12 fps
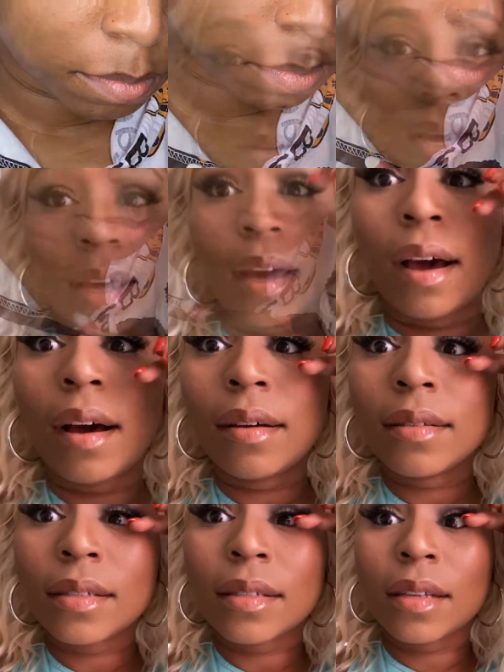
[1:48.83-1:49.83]
Okay,
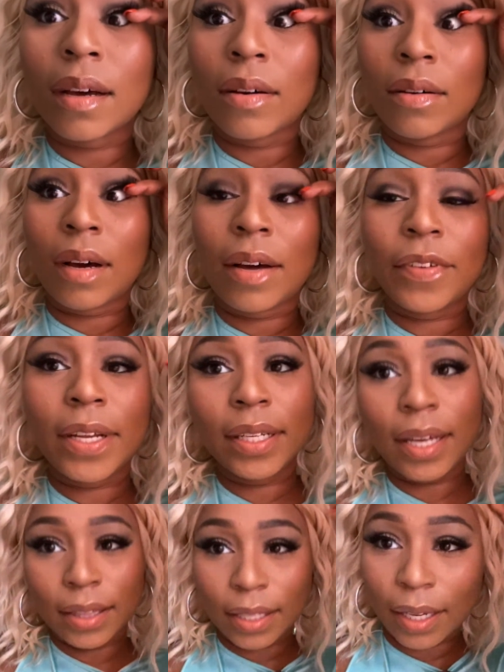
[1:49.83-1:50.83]
y'all. So I finally
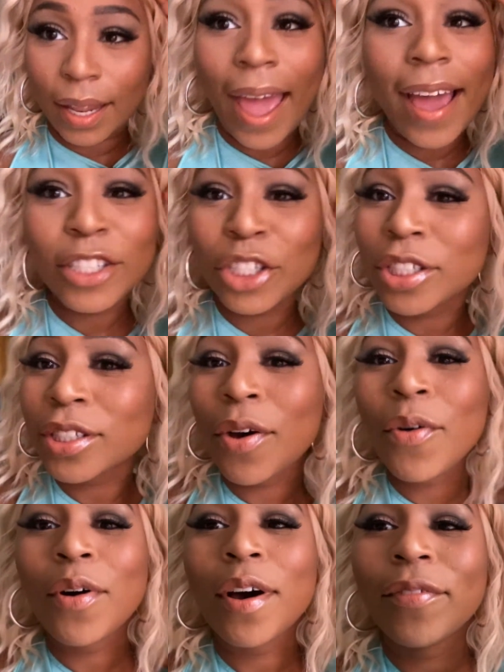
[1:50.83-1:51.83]
got the lashes
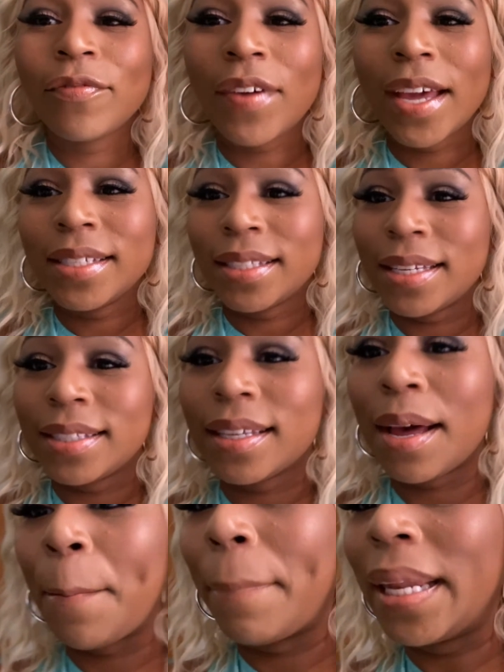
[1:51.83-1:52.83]
on. Face is
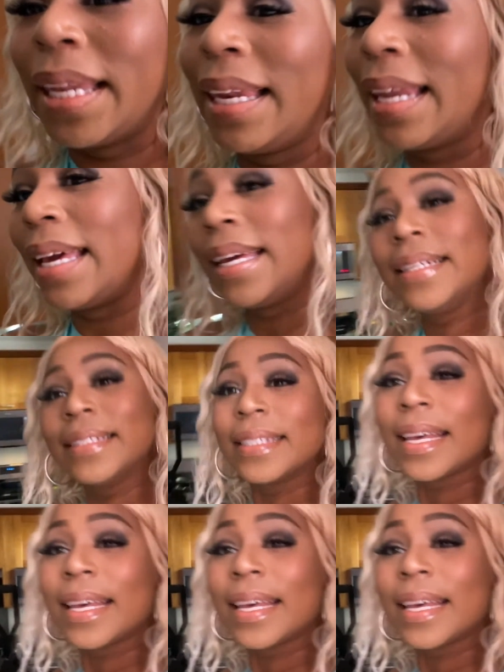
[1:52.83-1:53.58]
complete.